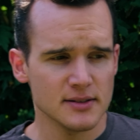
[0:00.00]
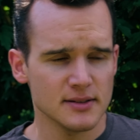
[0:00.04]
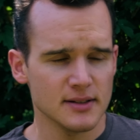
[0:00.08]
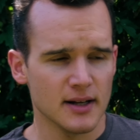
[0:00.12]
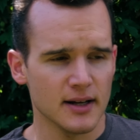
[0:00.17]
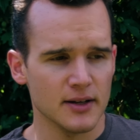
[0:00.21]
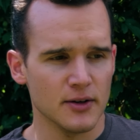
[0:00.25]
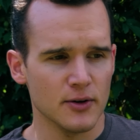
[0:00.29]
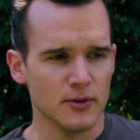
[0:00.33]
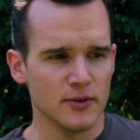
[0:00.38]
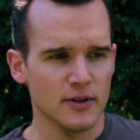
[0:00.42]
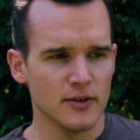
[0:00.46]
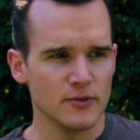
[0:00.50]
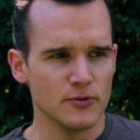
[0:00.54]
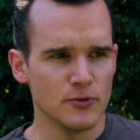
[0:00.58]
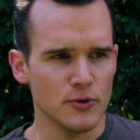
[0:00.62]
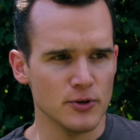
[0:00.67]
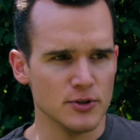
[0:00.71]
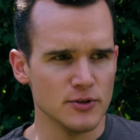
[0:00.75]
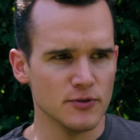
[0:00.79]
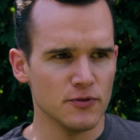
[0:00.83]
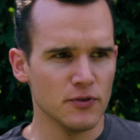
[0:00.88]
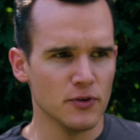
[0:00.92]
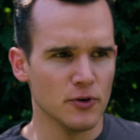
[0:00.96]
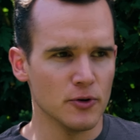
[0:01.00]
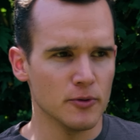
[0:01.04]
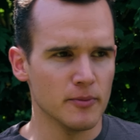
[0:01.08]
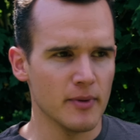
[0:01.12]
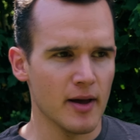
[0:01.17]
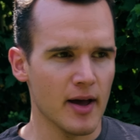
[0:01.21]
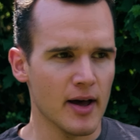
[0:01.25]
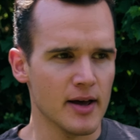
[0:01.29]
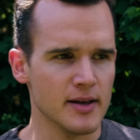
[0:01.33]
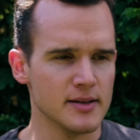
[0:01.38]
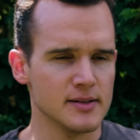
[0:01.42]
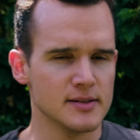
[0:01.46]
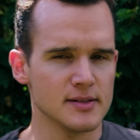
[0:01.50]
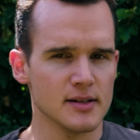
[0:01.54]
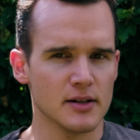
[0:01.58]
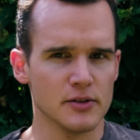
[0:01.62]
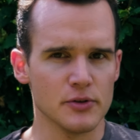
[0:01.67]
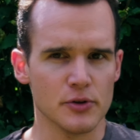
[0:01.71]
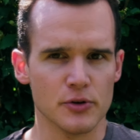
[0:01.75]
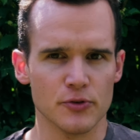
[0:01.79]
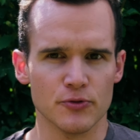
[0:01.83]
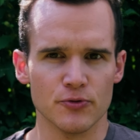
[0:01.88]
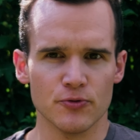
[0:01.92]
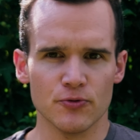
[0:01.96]
I know that Fujifilm has a
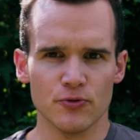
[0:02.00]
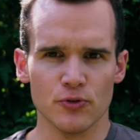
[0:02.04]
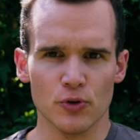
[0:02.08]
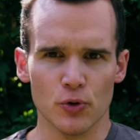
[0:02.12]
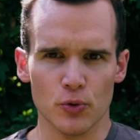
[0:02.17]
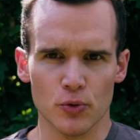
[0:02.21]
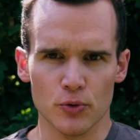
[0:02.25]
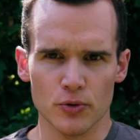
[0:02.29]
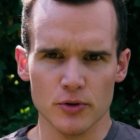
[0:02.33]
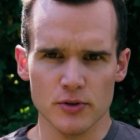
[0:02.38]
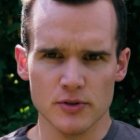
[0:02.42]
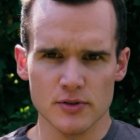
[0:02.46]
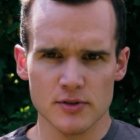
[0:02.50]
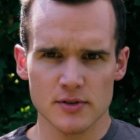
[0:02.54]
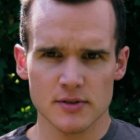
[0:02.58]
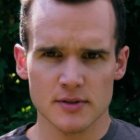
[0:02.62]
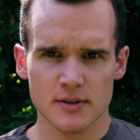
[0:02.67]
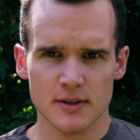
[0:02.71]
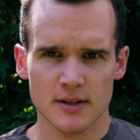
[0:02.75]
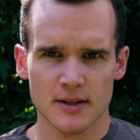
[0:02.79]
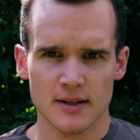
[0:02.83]
lot of flaws,